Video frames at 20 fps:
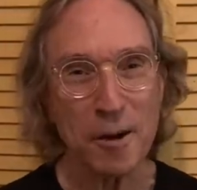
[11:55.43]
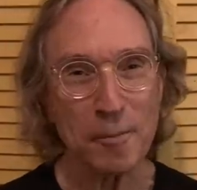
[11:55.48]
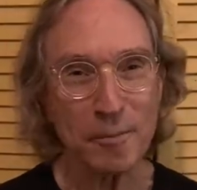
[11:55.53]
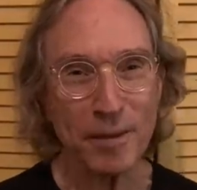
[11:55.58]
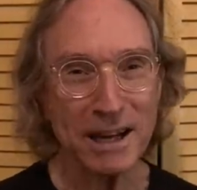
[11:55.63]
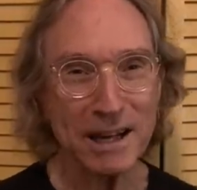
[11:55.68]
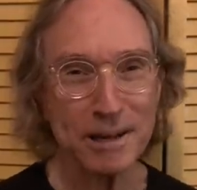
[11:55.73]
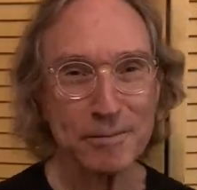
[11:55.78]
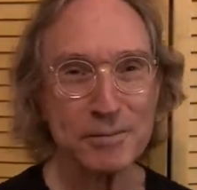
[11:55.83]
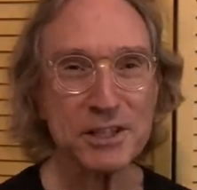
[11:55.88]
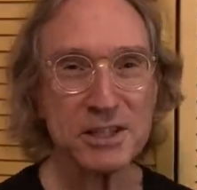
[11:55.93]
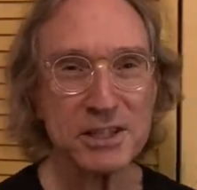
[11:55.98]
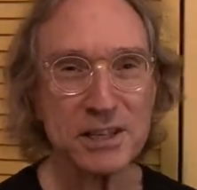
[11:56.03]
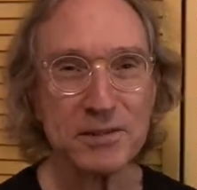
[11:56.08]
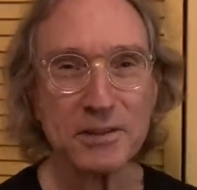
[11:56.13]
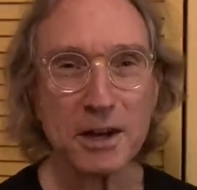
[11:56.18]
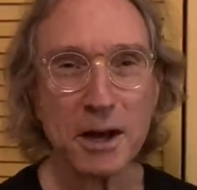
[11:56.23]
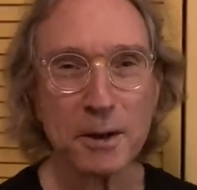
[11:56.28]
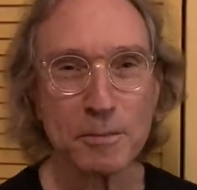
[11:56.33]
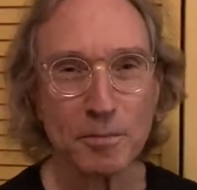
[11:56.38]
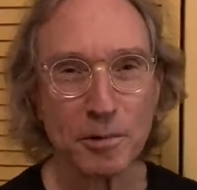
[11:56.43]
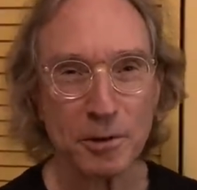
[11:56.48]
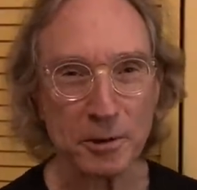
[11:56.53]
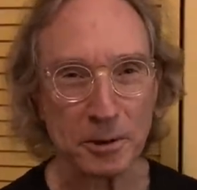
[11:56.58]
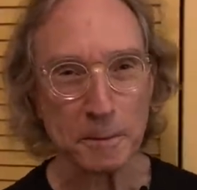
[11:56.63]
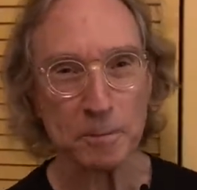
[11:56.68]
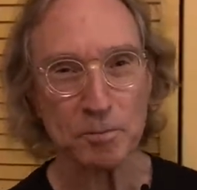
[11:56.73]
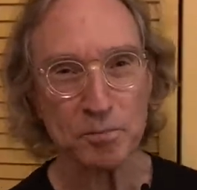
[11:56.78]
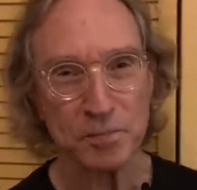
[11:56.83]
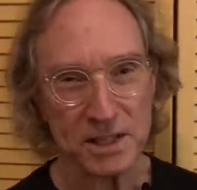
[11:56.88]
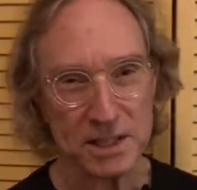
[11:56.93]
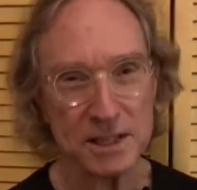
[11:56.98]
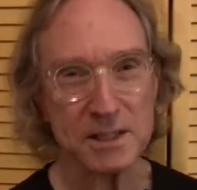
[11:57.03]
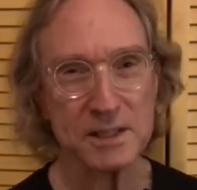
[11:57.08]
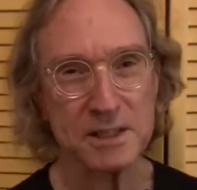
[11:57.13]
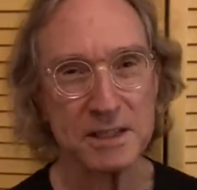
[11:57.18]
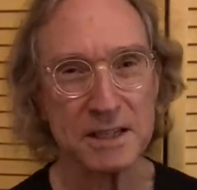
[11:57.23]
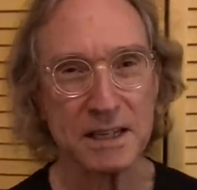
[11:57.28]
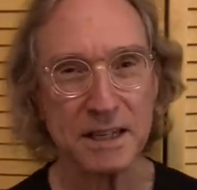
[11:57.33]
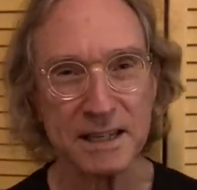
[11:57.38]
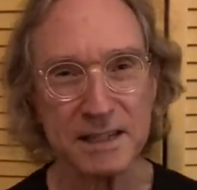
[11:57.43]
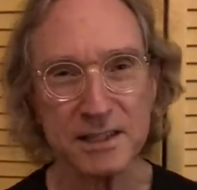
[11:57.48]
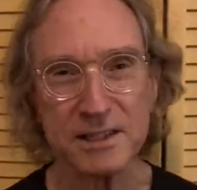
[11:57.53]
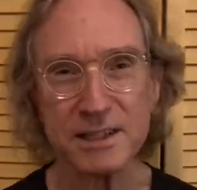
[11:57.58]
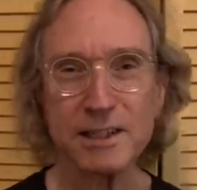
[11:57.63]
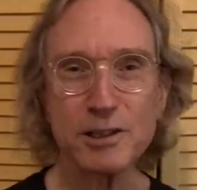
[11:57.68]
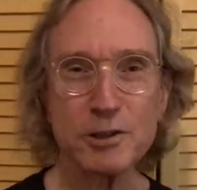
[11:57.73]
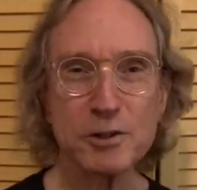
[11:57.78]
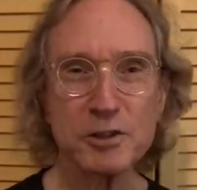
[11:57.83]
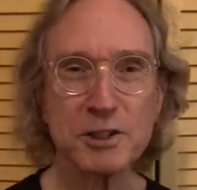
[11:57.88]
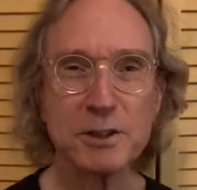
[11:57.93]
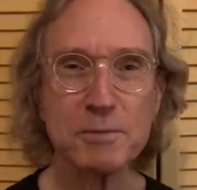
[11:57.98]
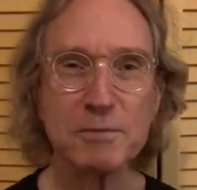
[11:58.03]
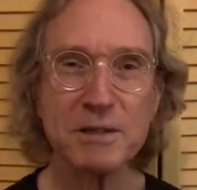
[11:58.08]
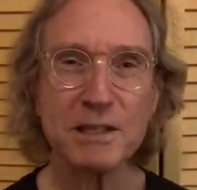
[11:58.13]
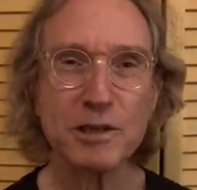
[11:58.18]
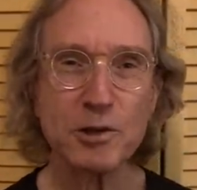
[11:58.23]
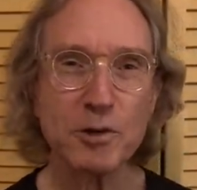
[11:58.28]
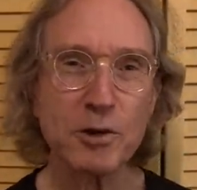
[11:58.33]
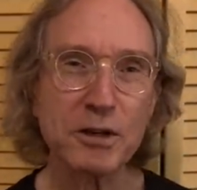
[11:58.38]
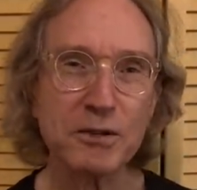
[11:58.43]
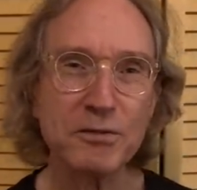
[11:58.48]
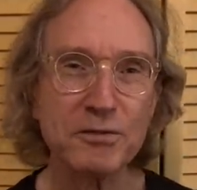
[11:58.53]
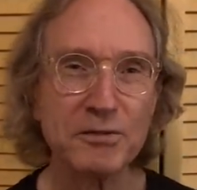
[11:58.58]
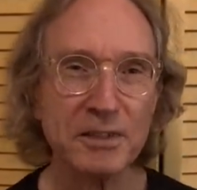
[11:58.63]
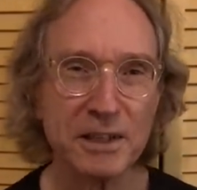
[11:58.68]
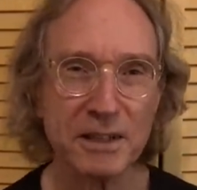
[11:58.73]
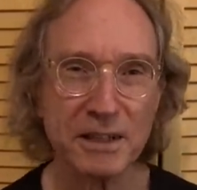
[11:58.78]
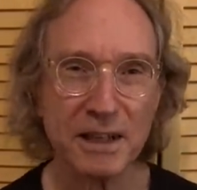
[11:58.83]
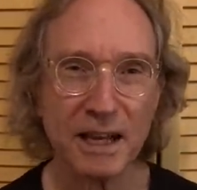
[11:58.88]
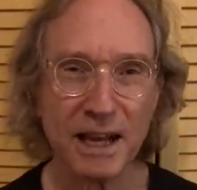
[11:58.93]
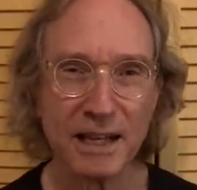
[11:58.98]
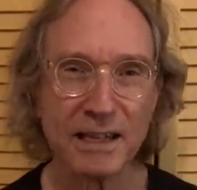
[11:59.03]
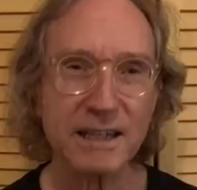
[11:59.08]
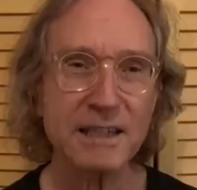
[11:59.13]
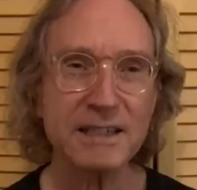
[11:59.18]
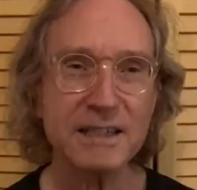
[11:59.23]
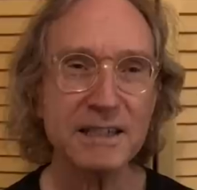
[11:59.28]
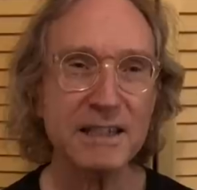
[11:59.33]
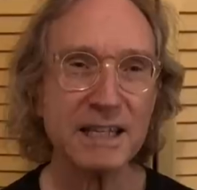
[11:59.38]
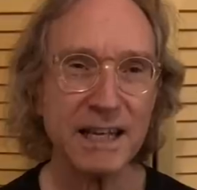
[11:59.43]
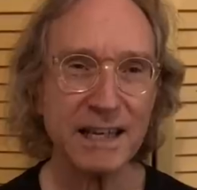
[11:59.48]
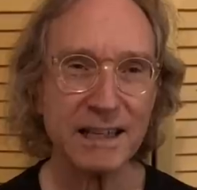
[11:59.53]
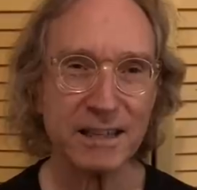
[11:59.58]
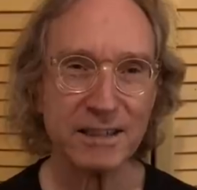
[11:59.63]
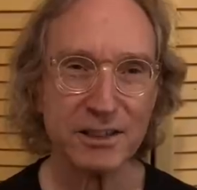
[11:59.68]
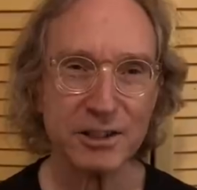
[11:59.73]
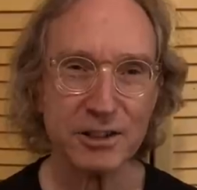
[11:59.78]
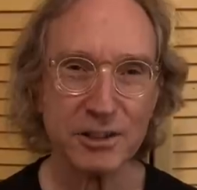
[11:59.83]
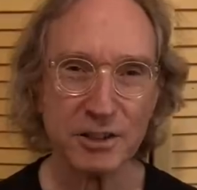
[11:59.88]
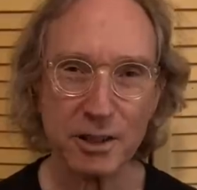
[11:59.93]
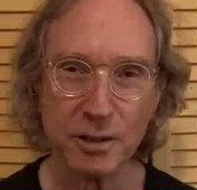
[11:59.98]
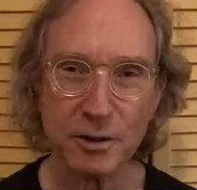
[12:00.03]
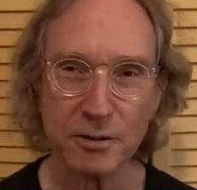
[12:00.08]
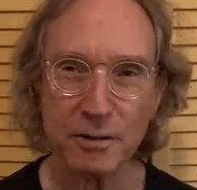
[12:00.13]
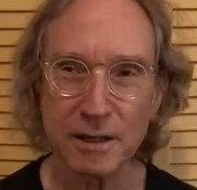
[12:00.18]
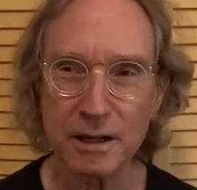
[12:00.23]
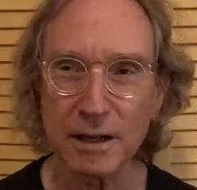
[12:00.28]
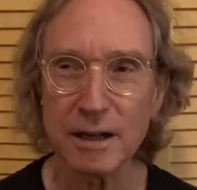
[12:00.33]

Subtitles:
my name is Steve Guttenberg. This continues to be the Audiophiliac Daily Show.